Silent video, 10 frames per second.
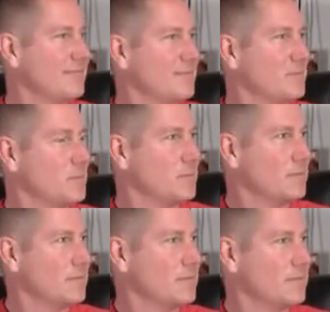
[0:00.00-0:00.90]

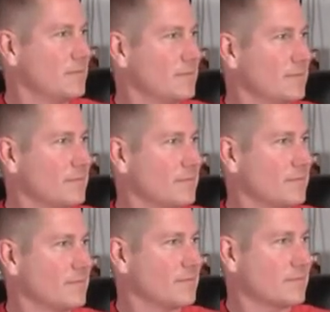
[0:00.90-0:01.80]

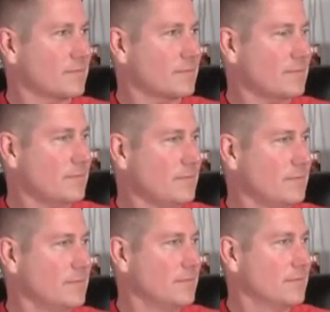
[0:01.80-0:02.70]

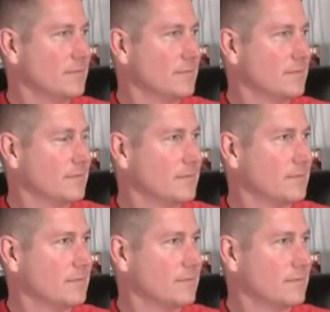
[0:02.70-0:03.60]

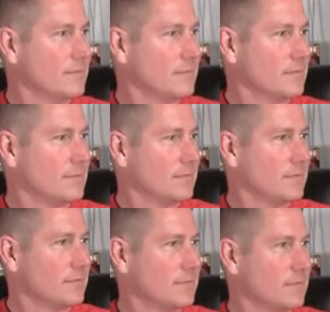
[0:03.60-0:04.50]

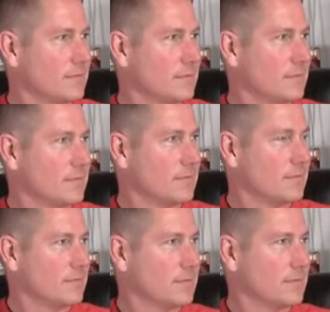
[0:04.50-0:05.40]

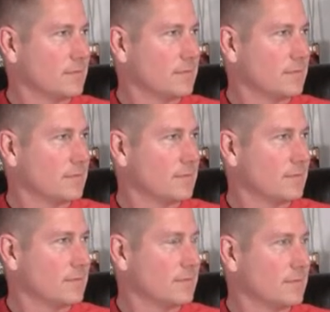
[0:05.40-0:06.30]

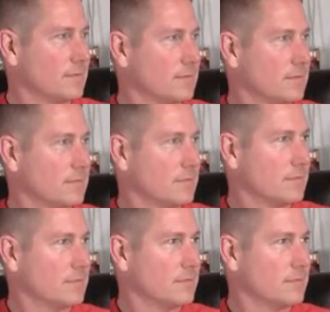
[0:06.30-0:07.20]

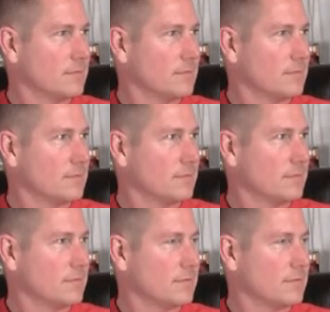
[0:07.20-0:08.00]
This person isn't speaking.